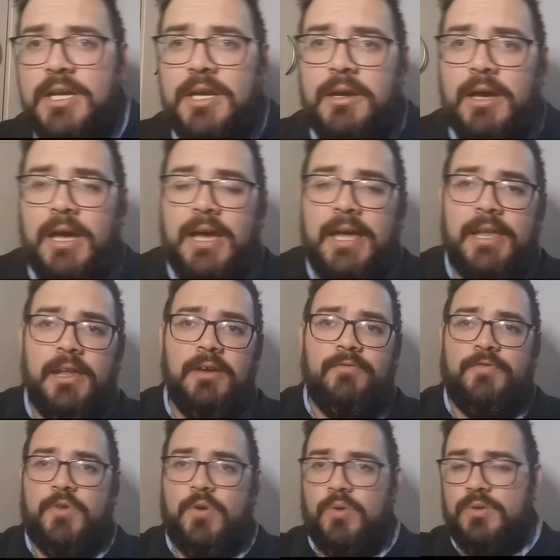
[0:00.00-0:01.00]
And
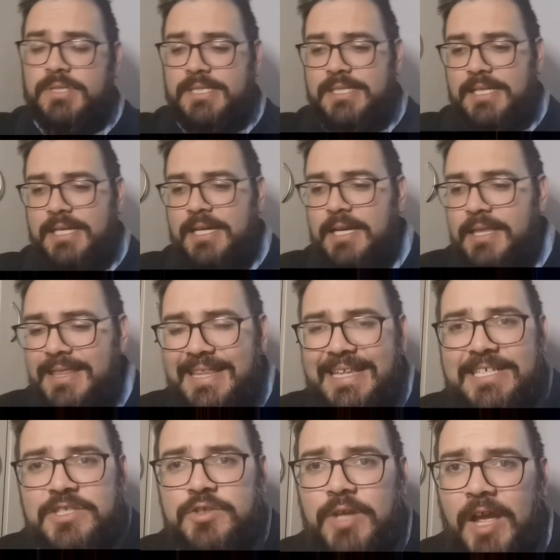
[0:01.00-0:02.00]
of course,
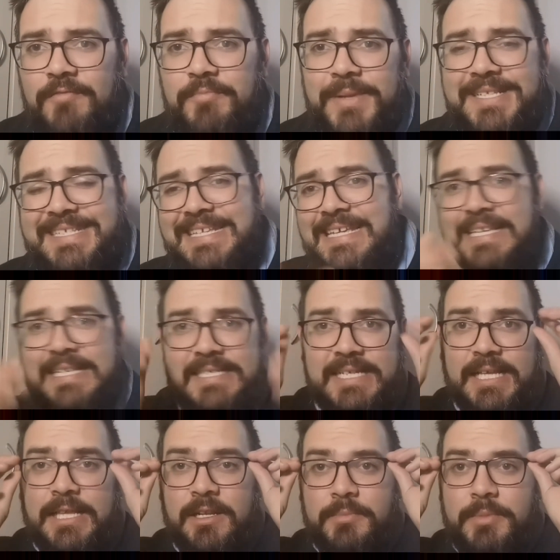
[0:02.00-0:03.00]
these two have been teasing
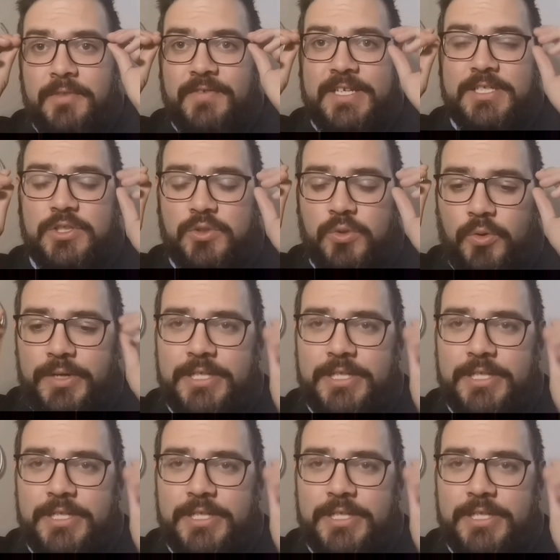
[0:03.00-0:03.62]
a little bit of a story